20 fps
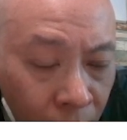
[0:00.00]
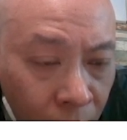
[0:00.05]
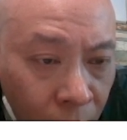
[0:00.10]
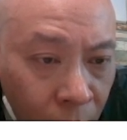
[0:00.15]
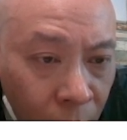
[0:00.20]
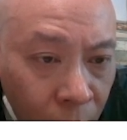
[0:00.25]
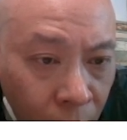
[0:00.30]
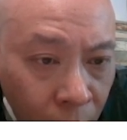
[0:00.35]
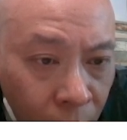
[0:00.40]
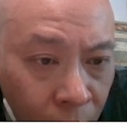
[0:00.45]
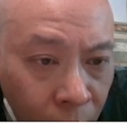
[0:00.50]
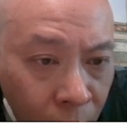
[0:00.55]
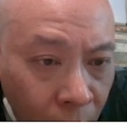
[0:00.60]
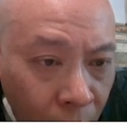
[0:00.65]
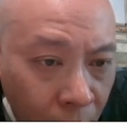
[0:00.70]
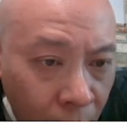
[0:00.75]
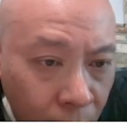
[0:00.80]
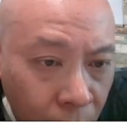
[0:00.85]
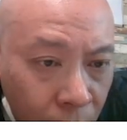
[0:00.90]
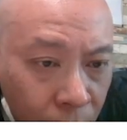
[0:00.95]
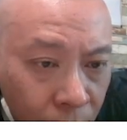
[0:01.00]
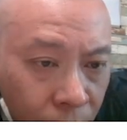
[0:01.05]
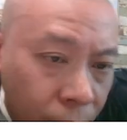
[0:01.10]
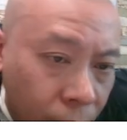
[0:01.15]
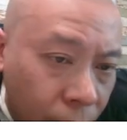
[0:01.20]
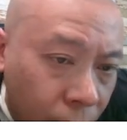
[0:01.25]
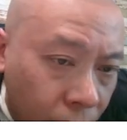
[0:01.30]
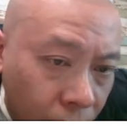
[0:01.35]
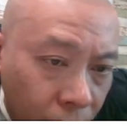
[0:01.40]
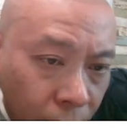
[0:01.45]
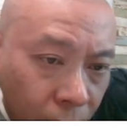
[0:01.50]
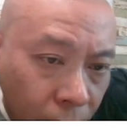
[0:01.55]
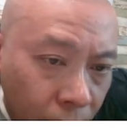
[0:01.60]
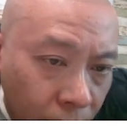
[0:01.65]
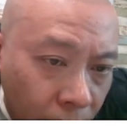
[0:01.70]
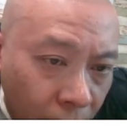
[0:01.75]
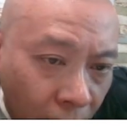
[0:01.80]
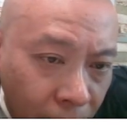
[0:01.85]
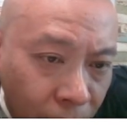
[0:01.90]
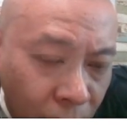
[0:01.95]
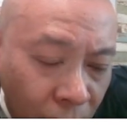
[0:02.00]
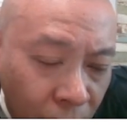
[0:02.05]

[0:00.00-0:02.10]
So Type